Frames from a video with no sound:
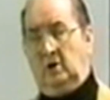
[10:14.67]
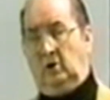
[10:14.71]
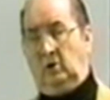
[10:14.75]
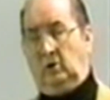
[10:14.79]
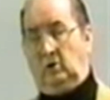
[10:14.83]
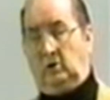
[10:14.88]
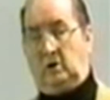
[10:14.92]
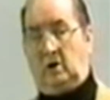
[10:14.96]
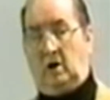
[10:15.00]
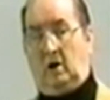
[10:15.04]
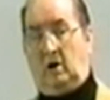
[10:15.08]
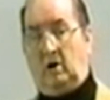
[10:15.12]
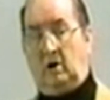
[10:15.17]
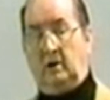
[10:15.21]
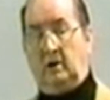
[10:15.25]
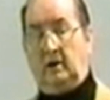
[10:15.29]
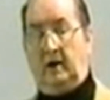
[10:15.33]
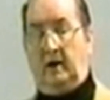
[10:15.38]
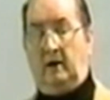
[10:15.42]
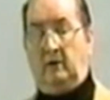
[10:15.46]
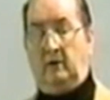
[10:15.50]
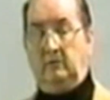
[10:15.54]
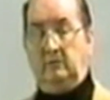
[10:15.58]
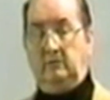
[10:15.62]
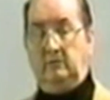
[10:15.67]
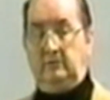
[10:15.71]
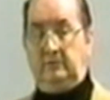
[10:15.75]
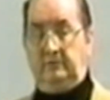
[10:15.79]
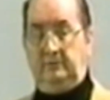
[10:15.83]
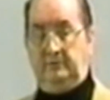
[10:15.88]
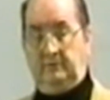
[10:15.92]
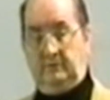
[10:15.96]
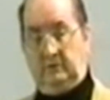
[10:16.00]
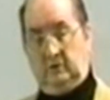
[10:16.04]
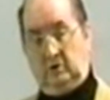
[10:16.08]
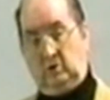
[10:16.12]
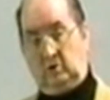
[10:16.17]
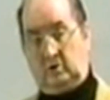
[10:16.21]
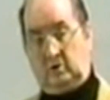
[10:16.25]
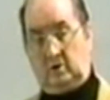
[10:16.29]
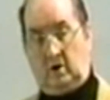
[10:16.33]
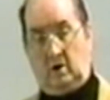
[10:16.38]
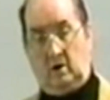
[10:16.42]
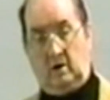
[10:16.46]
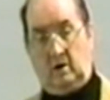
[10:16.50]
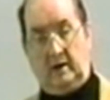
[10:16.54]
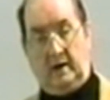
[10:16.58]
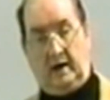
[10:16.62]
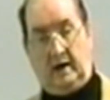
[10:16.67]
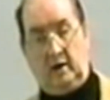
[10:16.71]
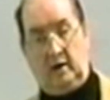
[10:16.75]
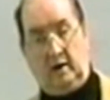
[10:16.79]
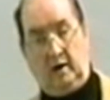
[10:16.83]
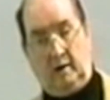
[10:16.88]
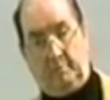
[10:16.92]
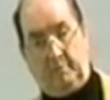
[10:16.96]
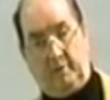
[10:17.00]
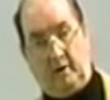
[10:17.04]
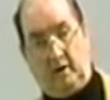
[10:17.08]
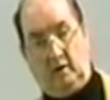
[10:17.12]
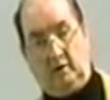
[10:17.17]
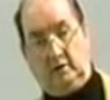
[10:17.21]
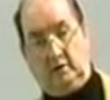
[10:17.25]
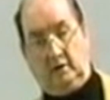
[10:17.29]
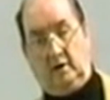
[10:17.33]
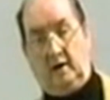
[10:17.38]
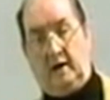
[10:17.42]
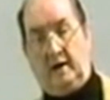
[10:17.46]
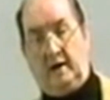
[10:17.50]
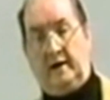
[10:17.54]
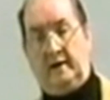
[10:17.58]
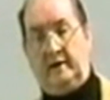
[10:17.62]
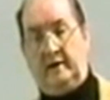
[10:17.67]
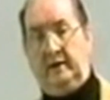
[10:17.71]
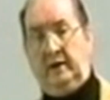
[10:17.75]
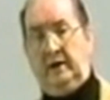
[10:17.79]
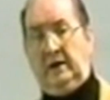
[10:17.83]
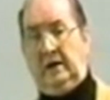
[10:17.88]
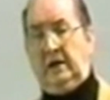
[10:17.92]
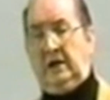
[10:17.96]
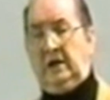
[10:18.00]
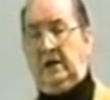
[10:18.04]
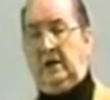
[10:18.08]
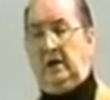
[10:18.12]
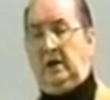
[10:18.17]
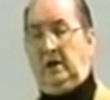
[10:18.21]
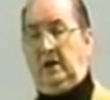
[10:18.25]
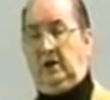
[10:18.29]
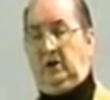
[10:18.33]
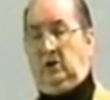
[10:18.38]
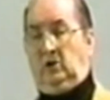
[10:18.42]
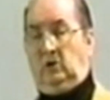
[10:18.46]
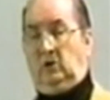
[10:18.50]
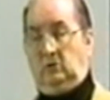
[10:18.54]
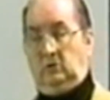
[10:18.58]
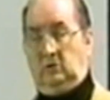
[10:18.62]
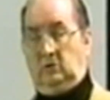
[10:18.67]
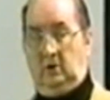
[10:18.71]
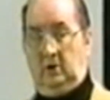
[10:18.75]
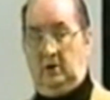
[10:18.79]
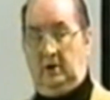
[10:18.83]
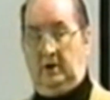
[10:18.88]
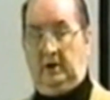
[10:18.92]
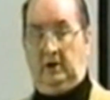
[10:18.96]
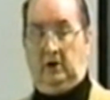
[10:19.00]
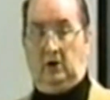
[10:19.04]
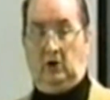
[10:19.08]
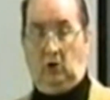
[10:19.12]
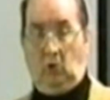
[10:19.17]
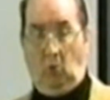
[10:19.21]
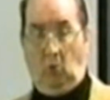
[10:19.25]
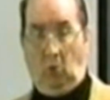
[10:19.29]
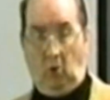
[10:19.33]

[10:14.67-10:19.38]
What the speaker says: who call out upon God and who